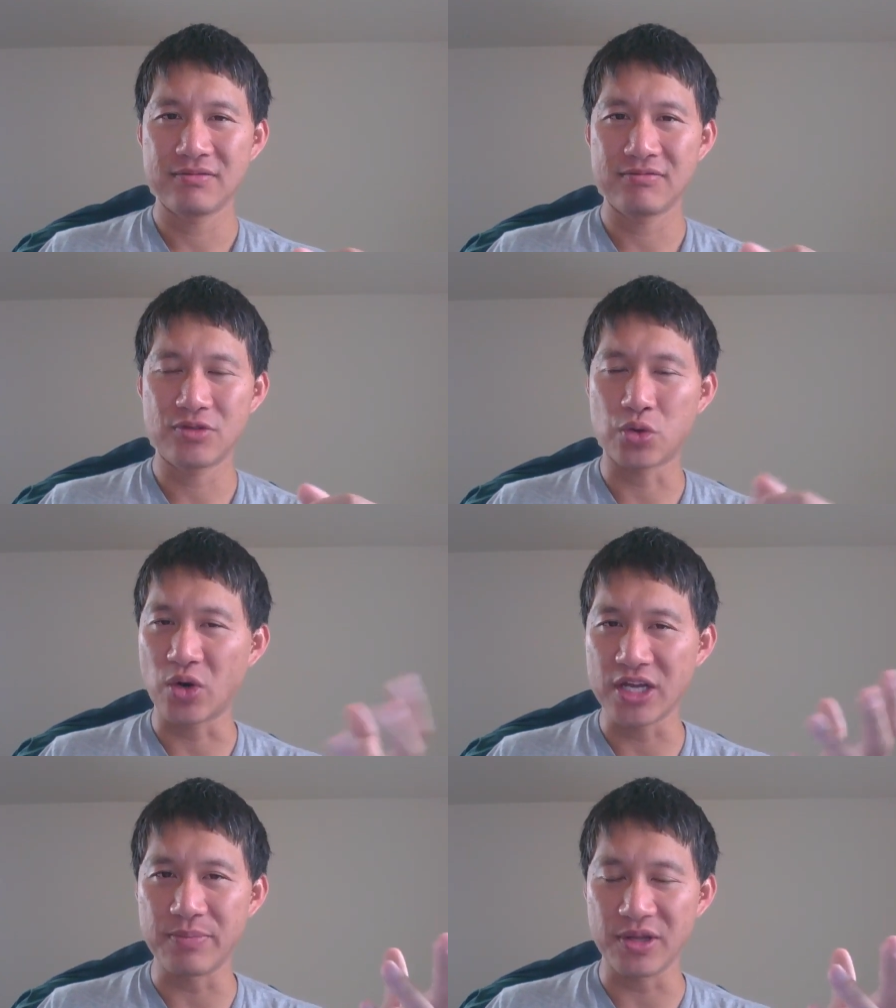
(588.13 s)

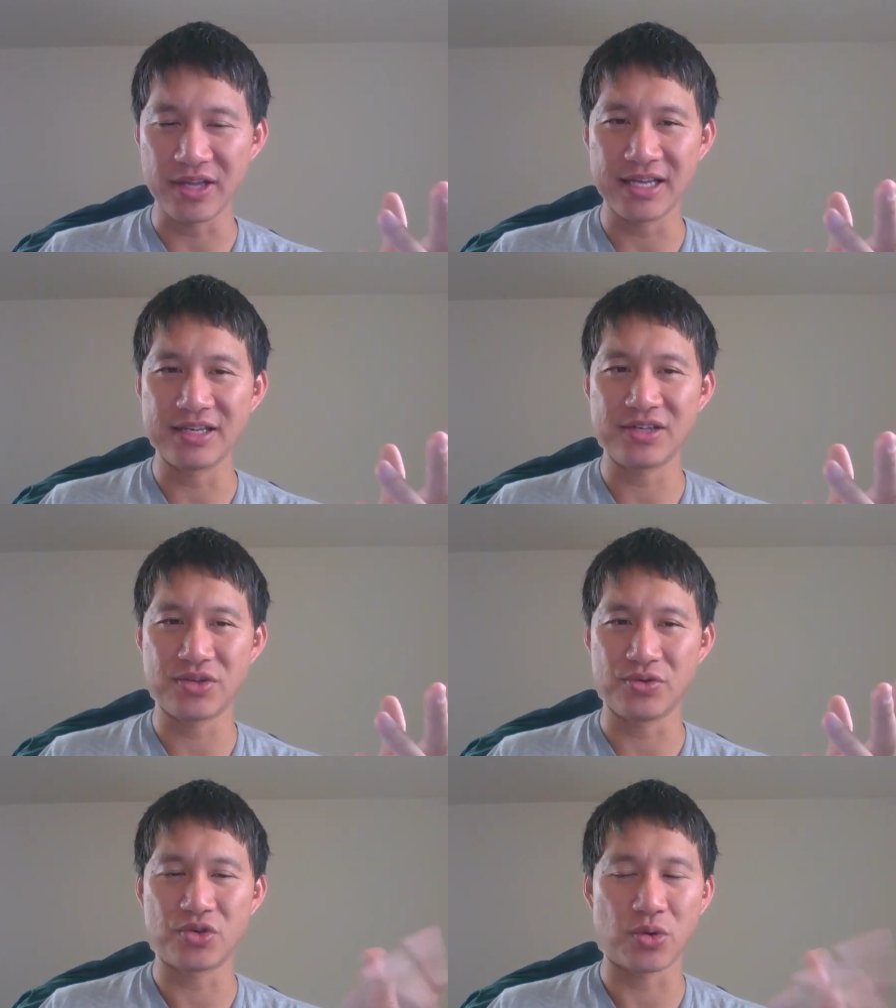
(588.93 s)
twenty billion
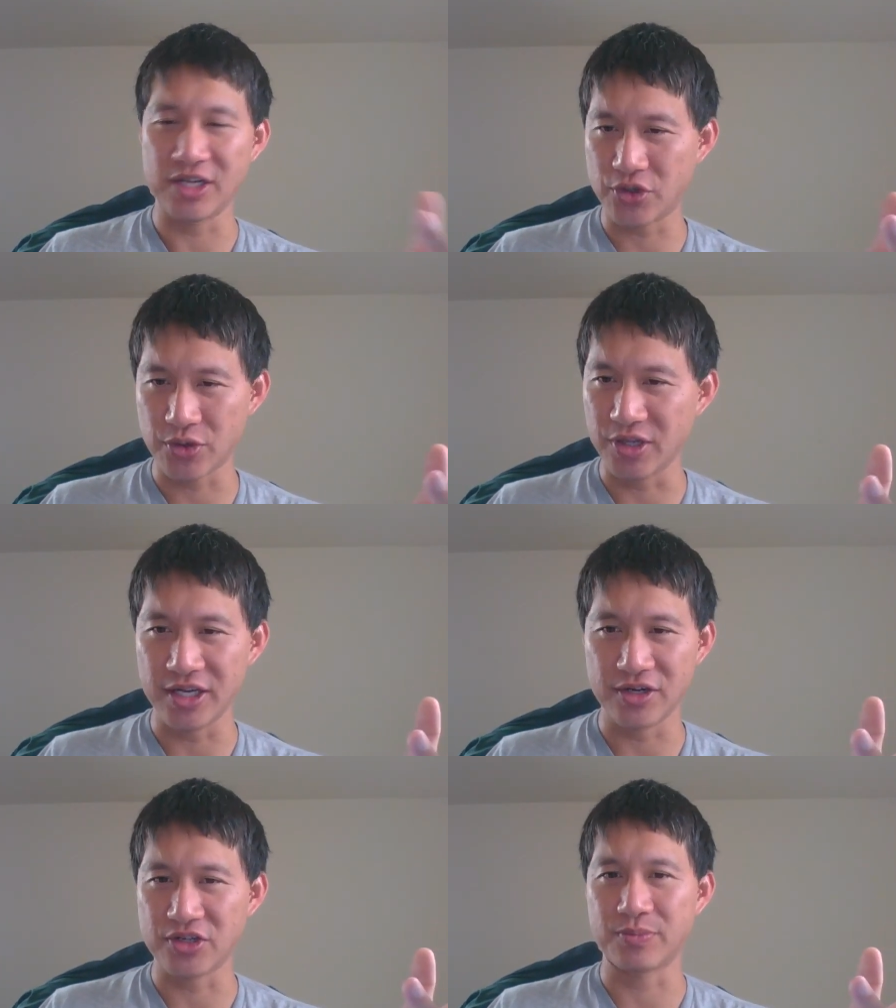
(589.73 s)
to twenty
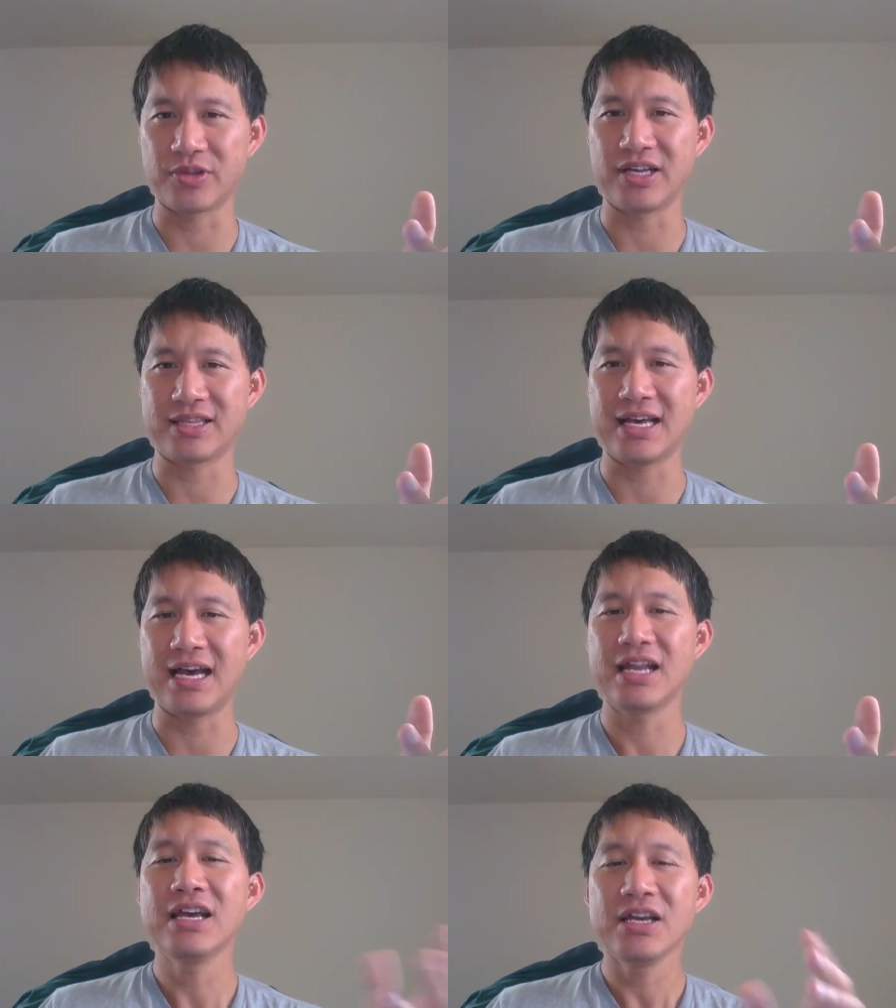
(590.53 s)
trillion or something like
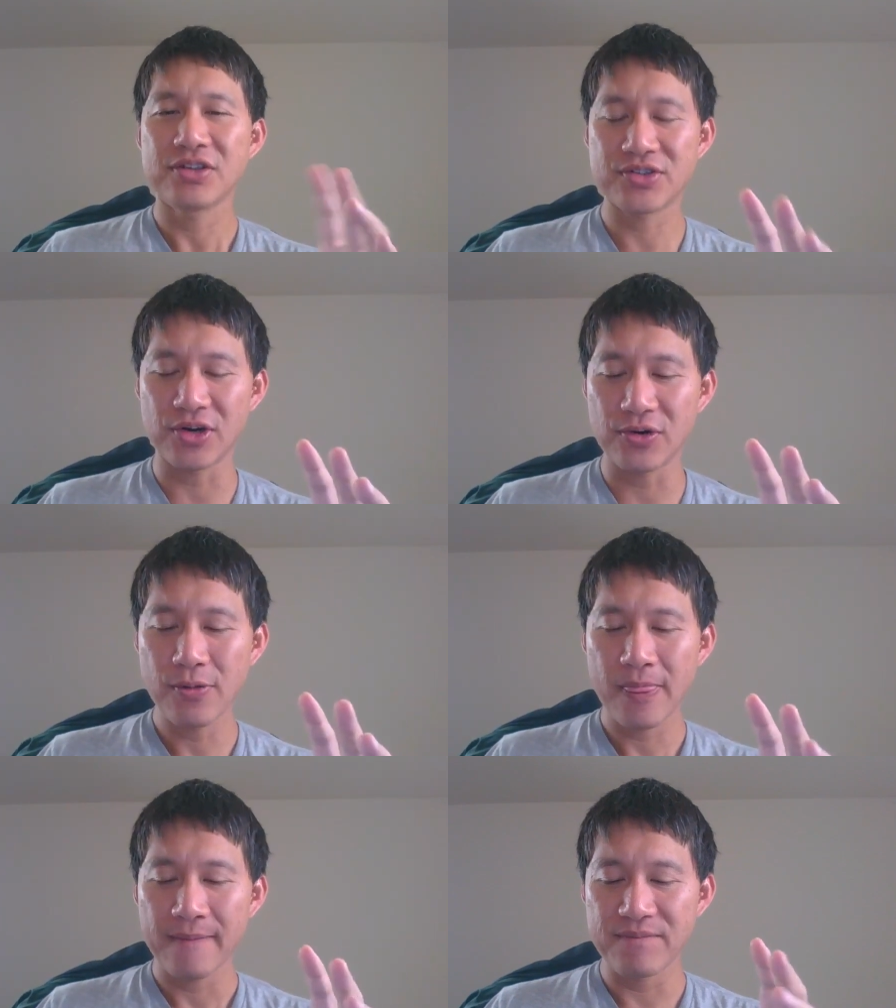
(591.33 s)
that. So
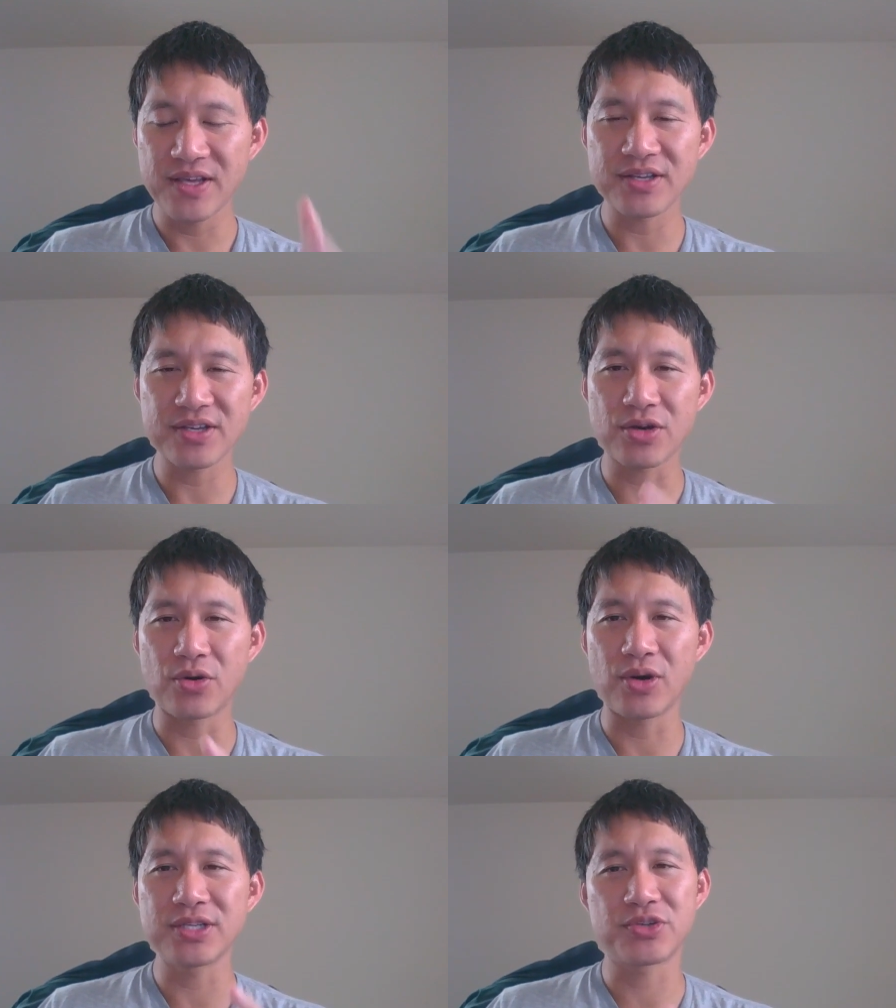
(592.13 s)
these are the
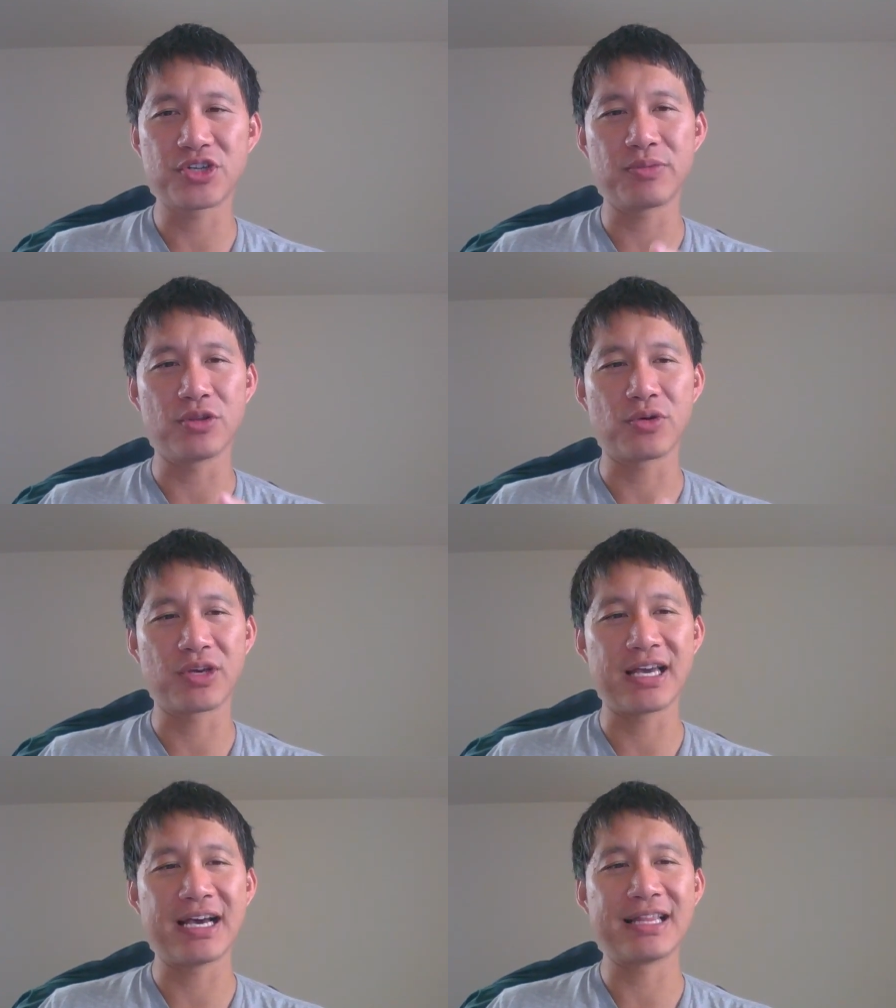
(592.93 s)
coins you should be
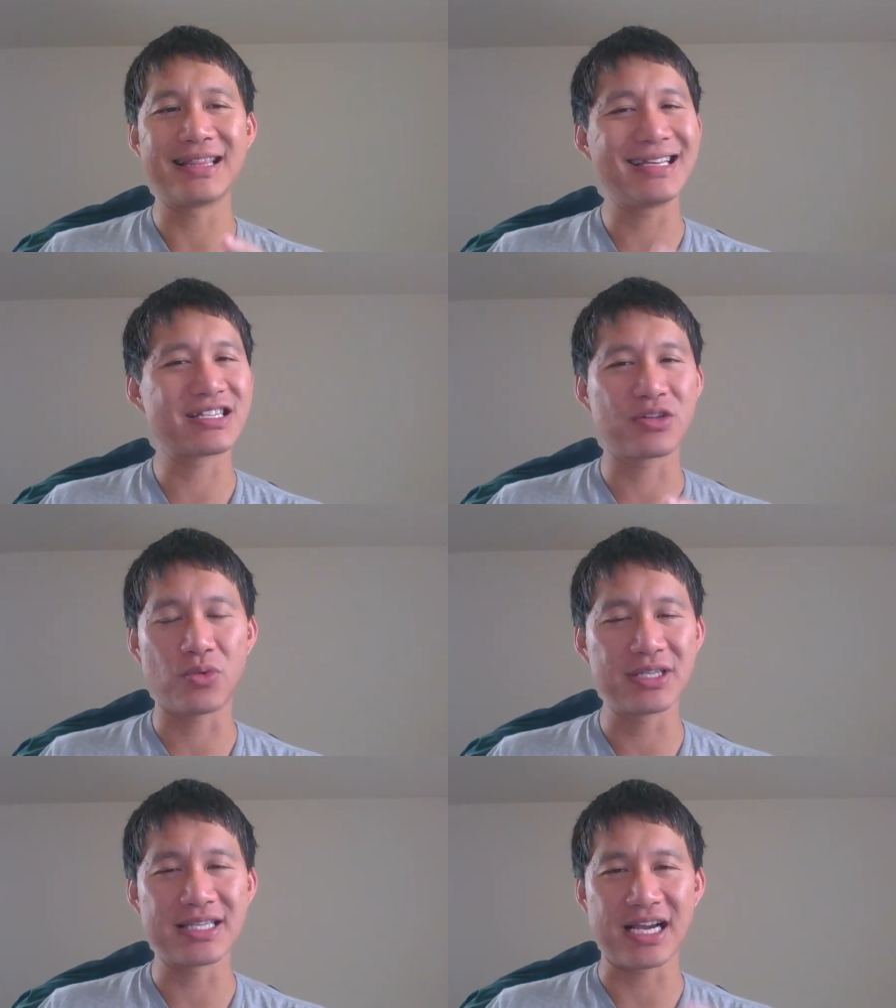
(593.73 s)
looking at. These are the
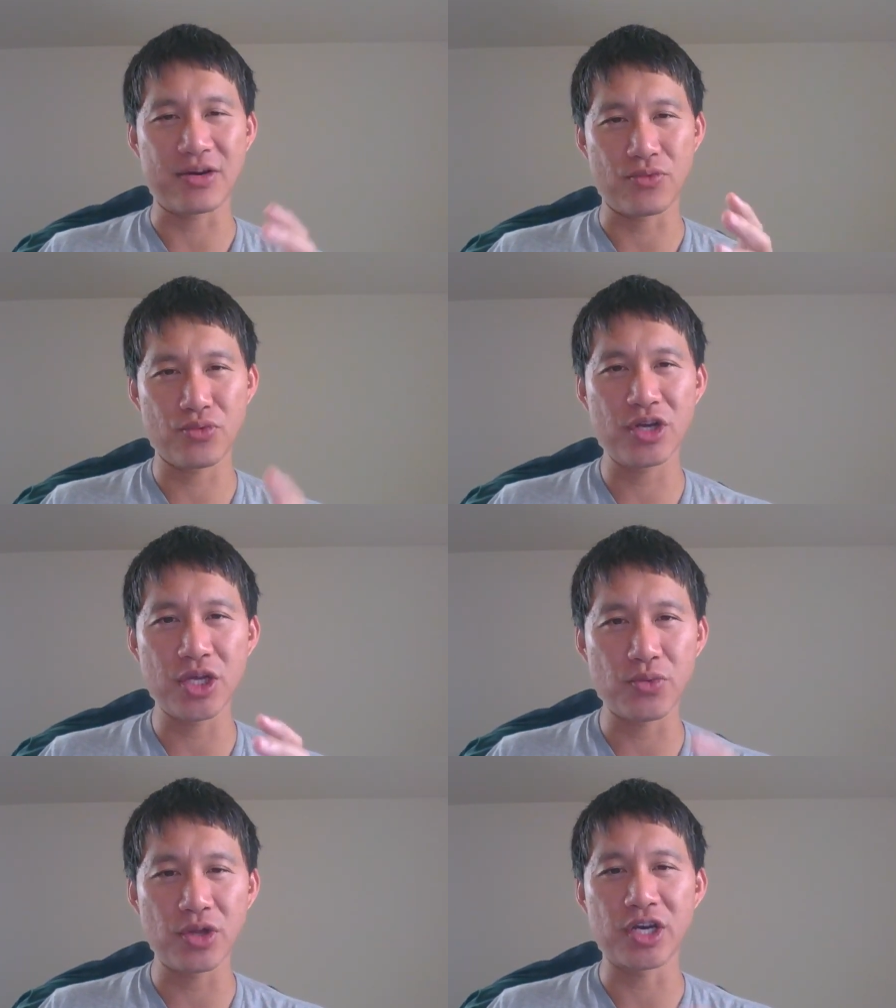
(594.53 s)
ones that can really,
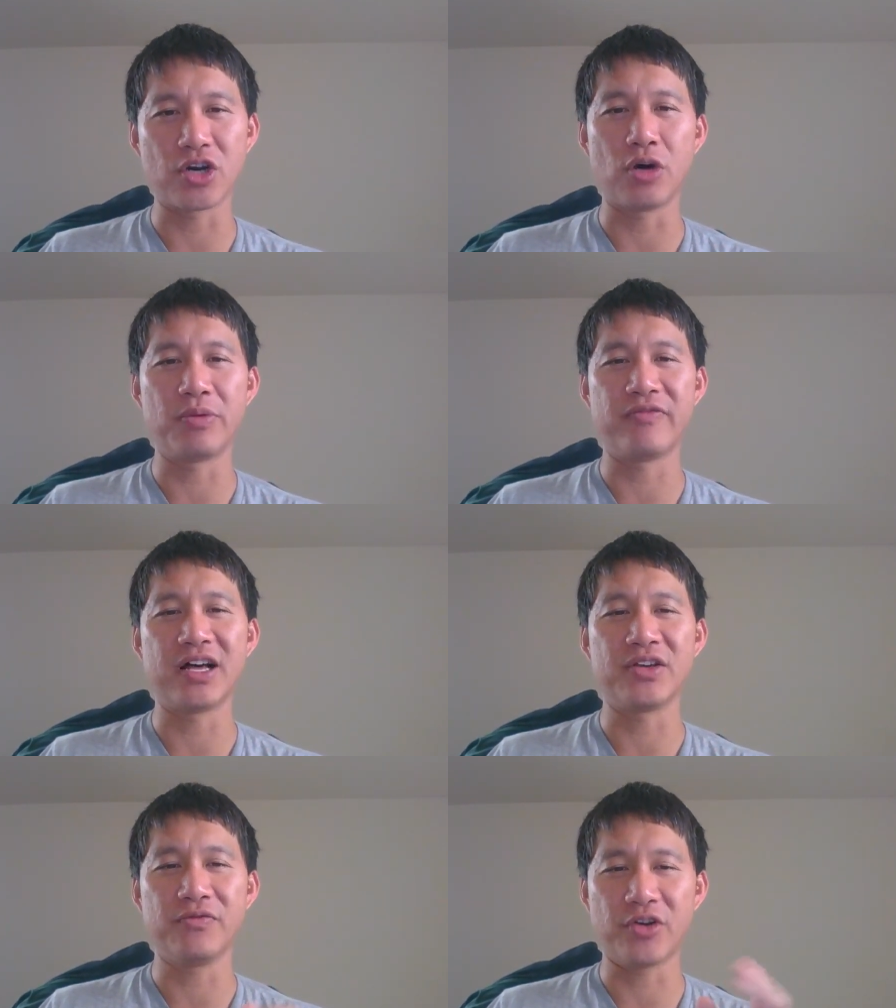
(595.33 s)
really go up in
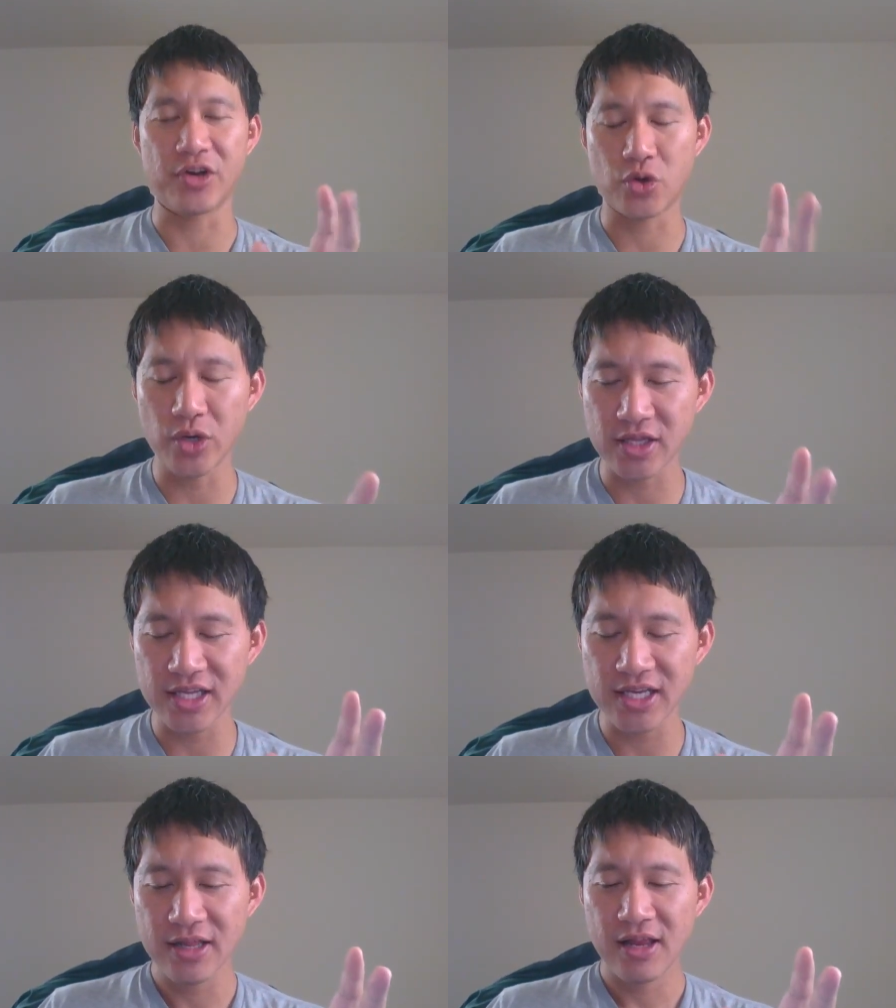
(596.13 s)
value very
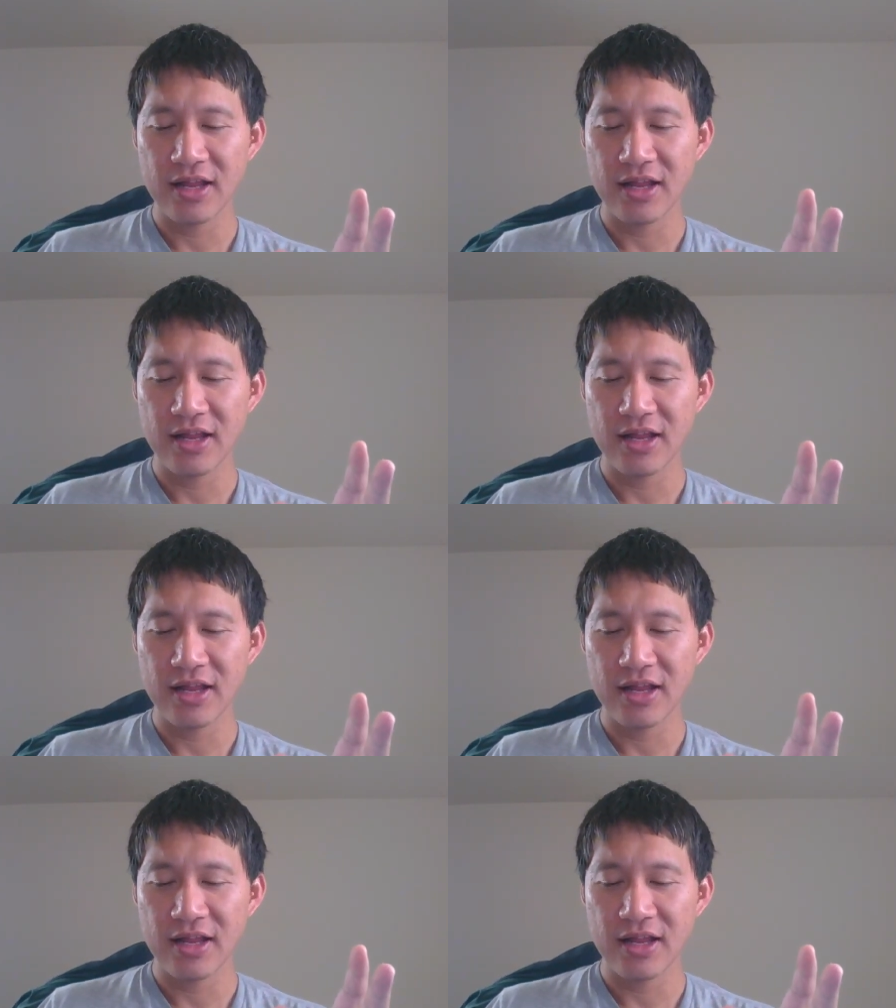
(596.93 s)
quickly.